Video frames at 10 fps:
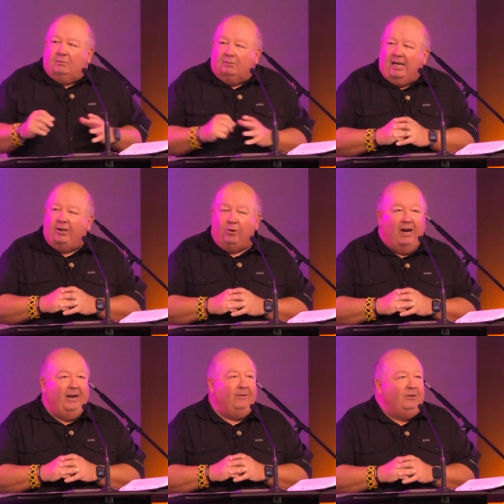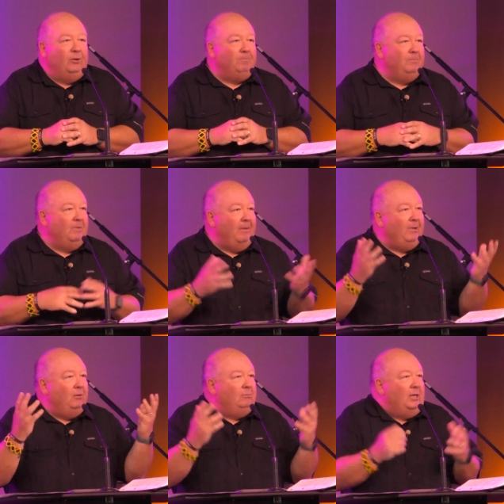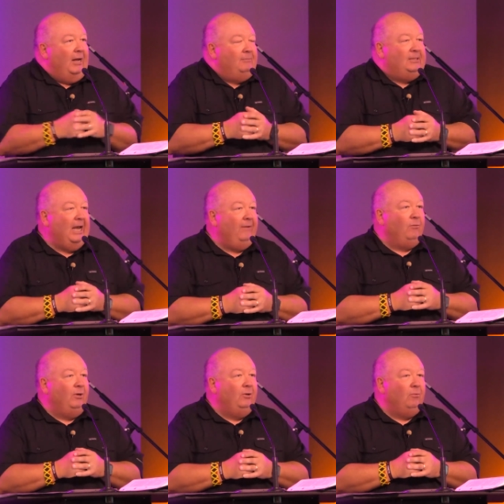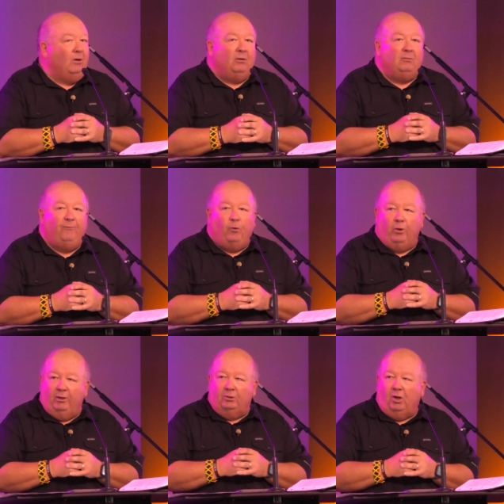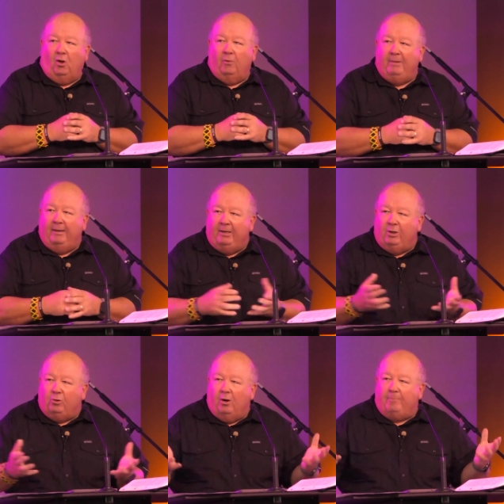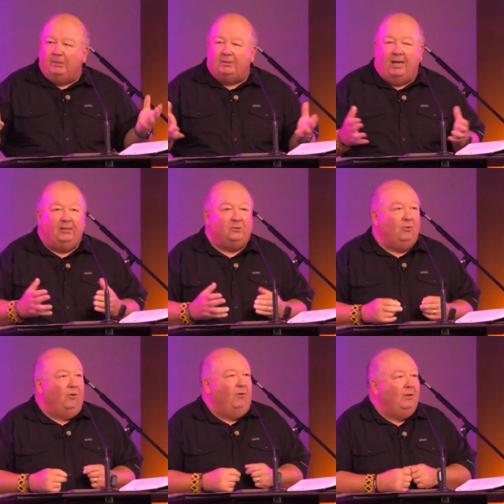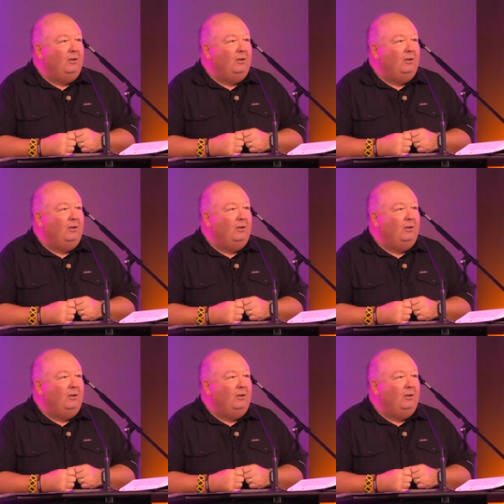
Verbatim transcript: denigrate. Your, maybe you got saved when you were four years old. Maybe you grew up in Sunday school.